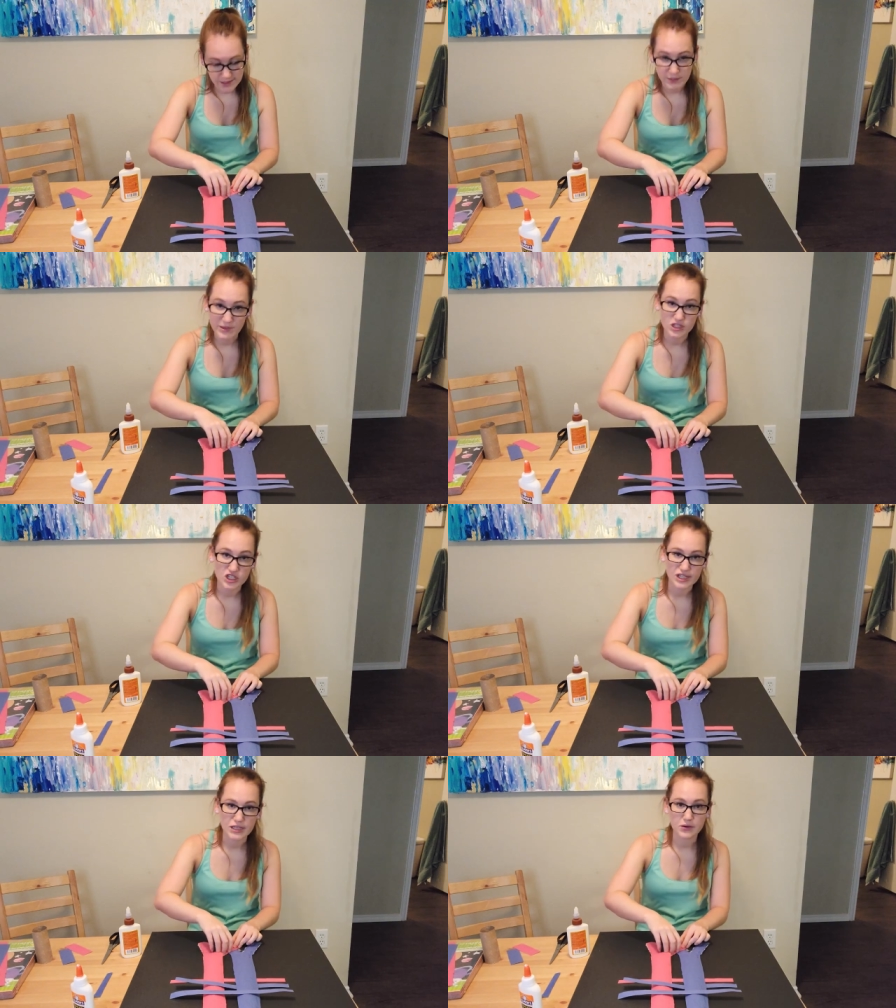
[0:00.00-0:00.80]

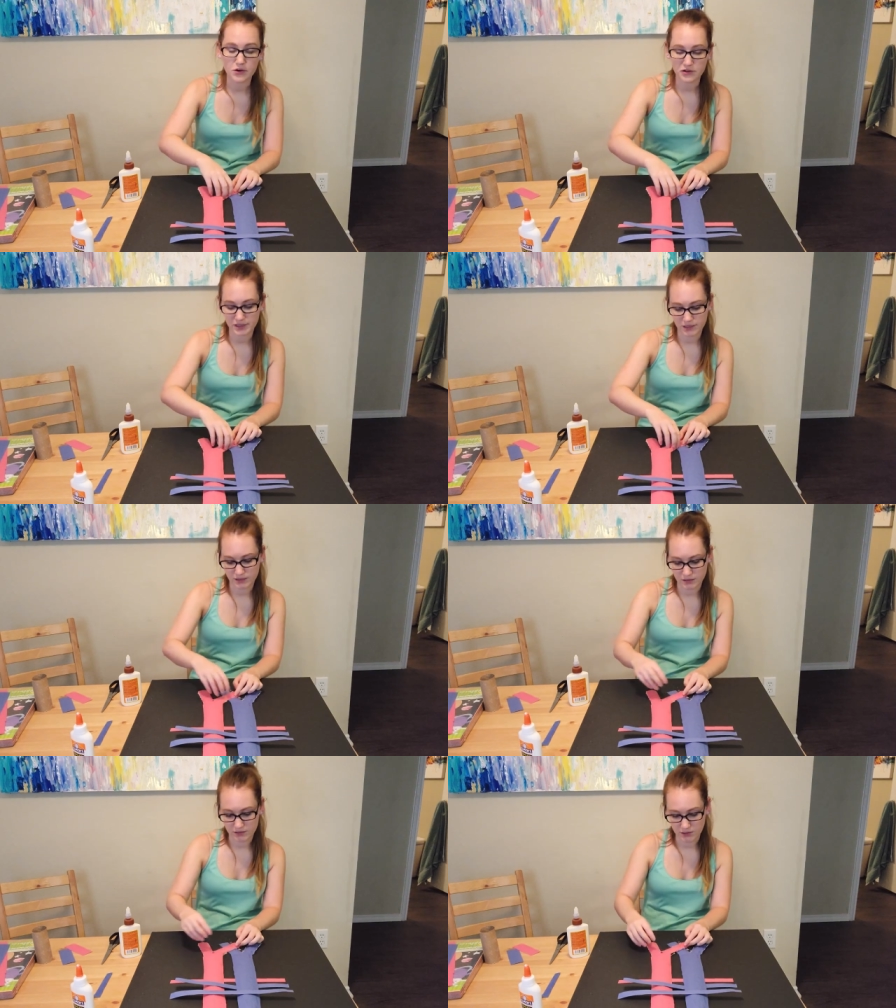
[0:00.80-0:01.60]
imaging, or
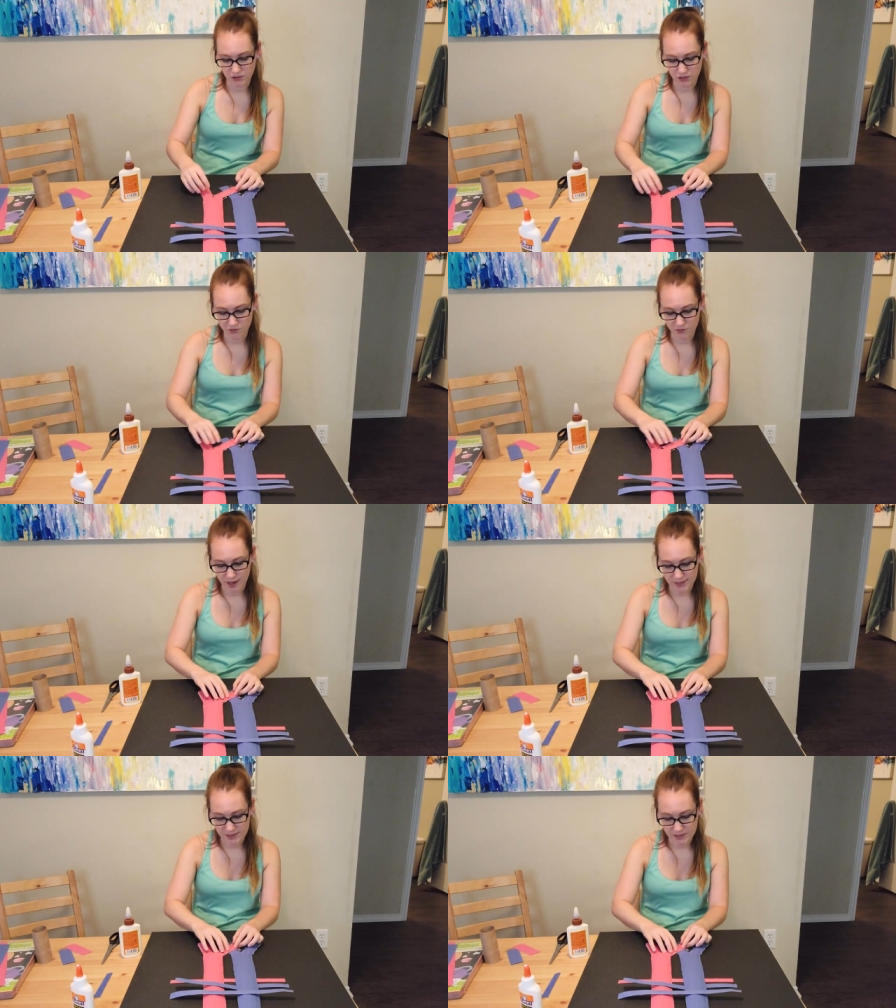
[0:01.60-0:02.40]
they'll, you know, go from
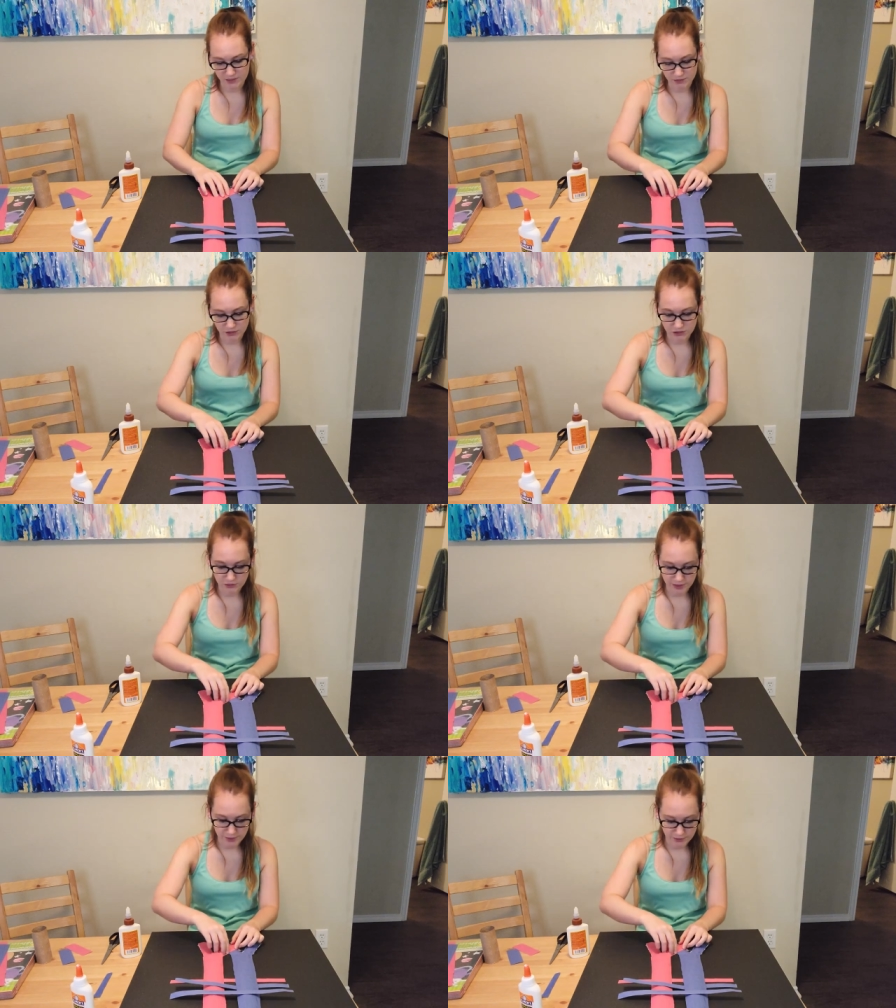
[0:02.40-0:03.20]
ICU to just a
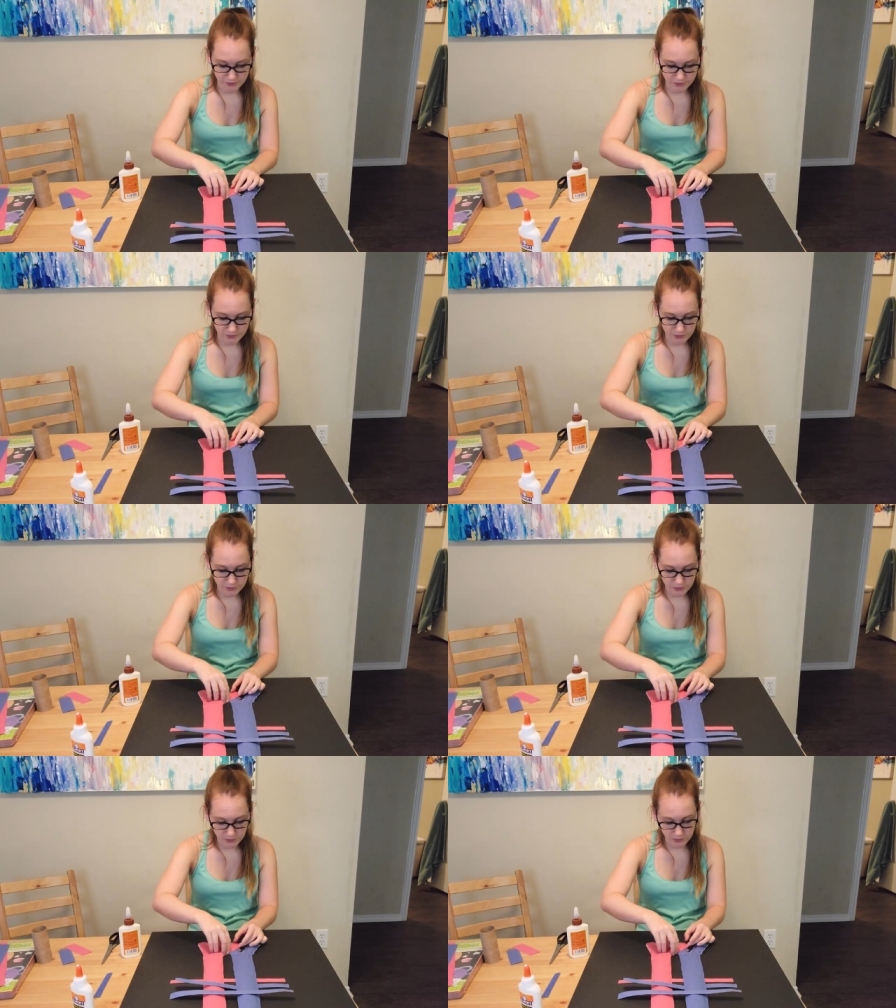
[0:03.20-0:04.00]
regular
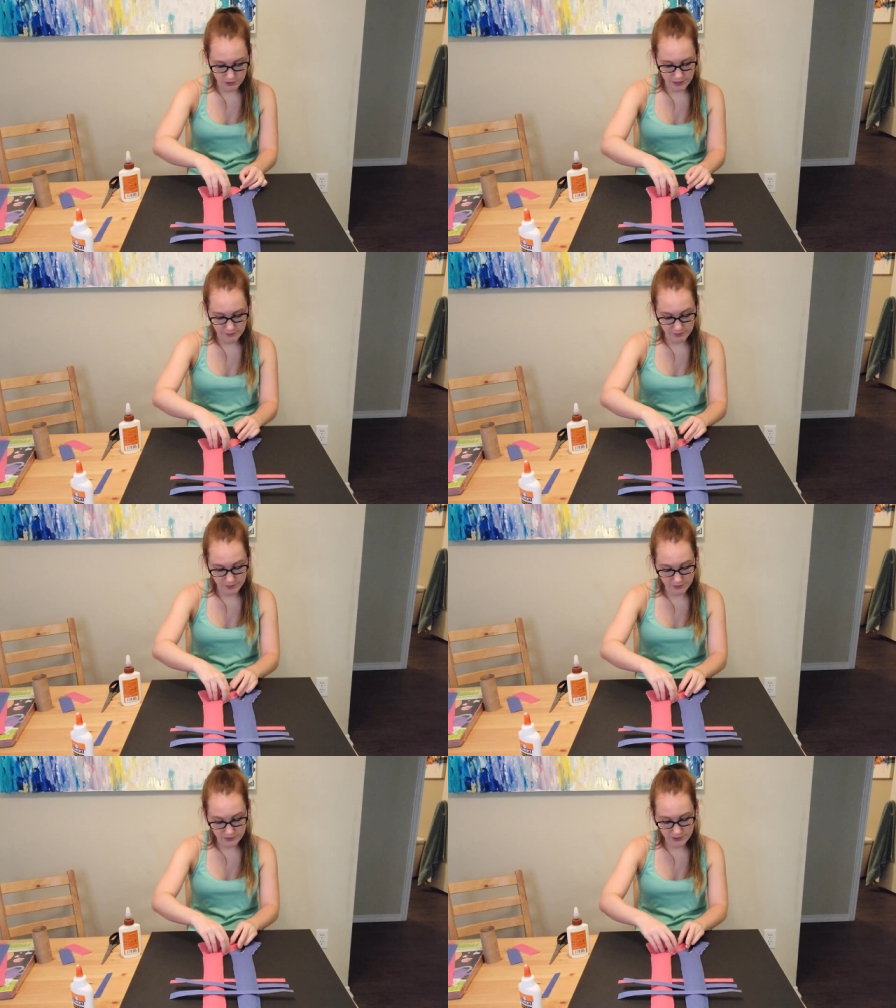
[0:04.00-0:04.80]
room or
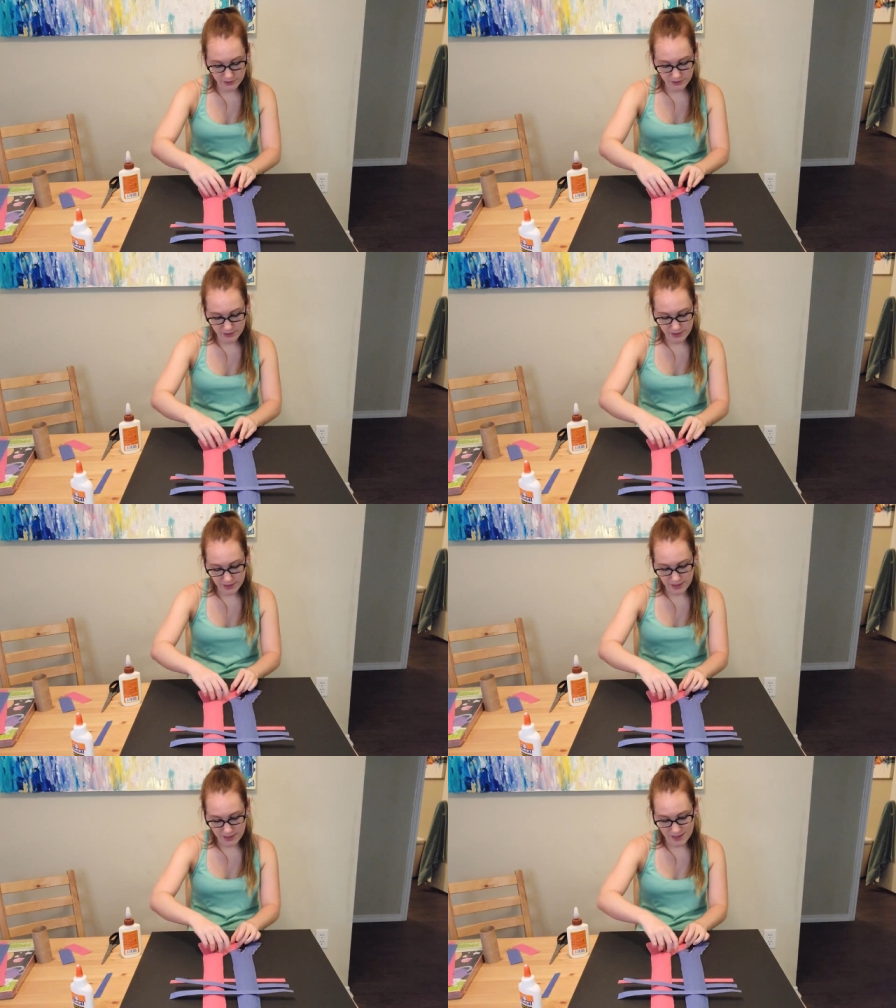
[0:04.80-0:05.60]
whatever,
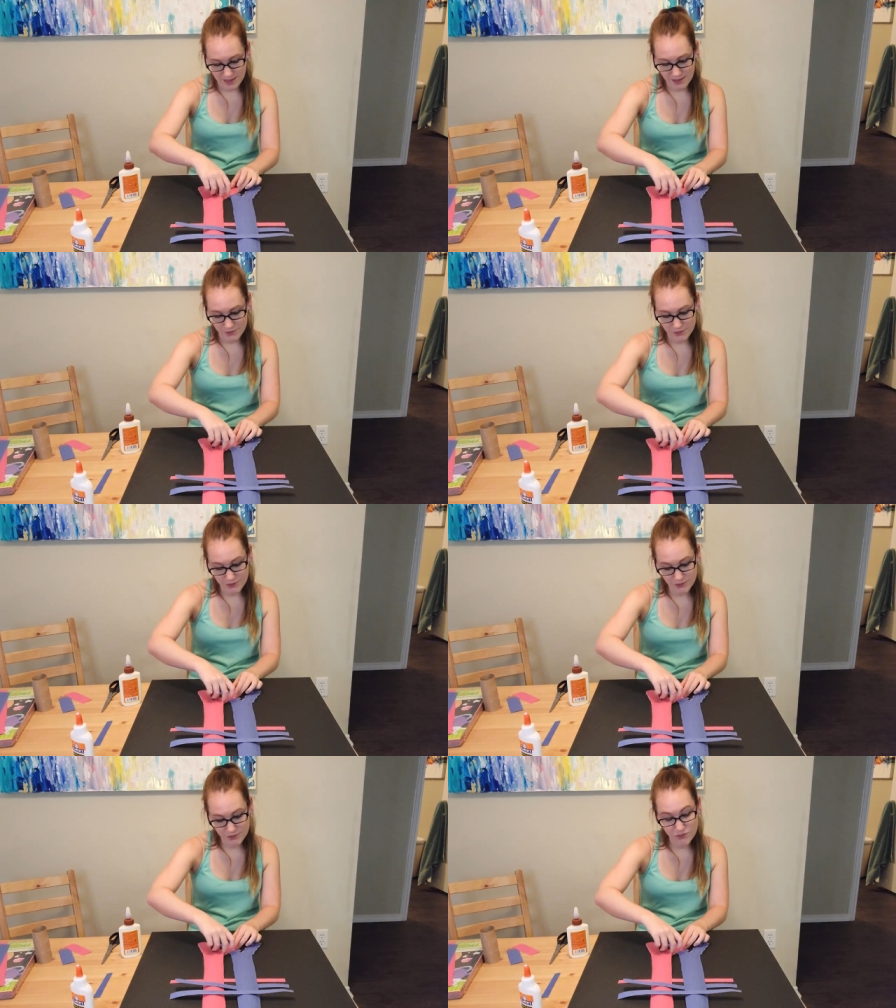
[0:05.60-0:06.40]
and we're
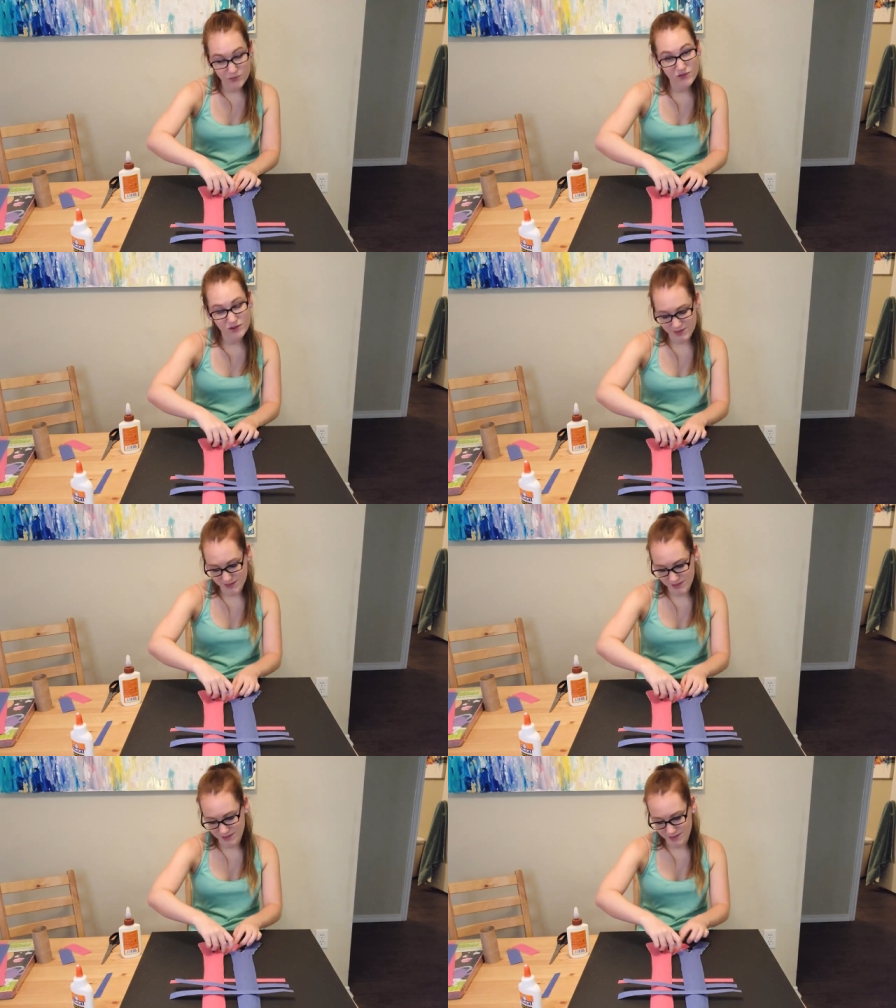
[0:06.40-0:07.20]
the ones who move them
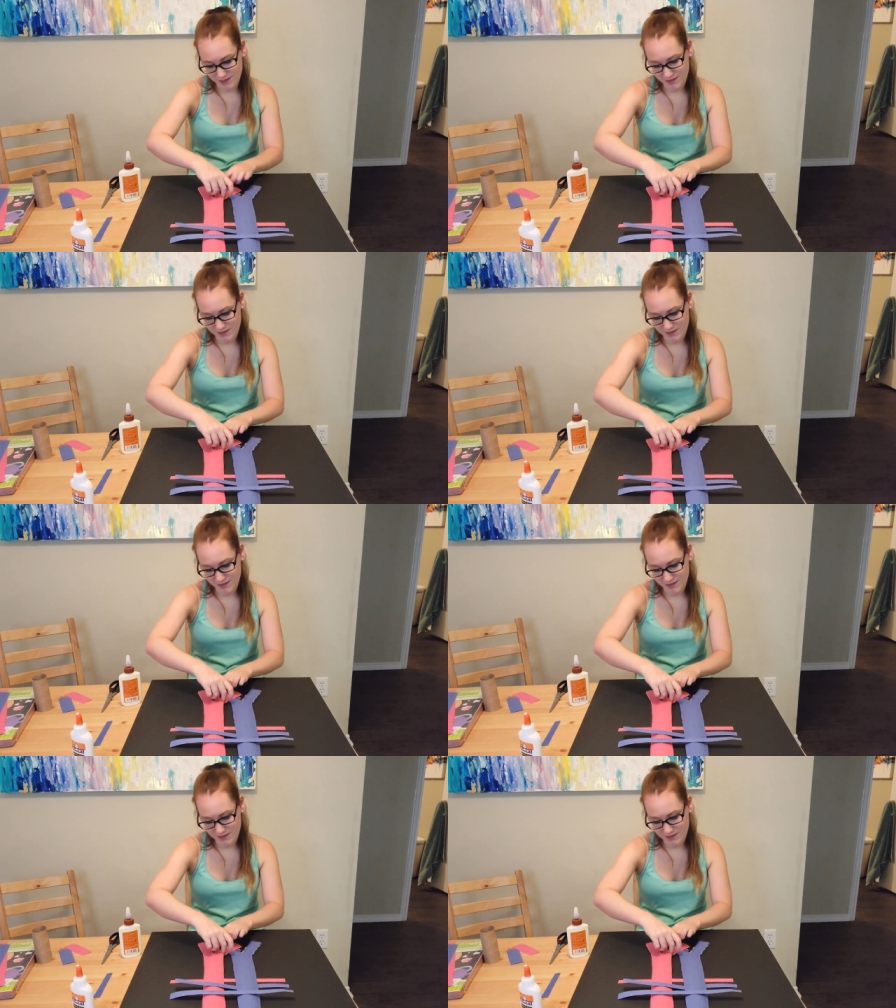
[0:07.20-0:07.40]
there.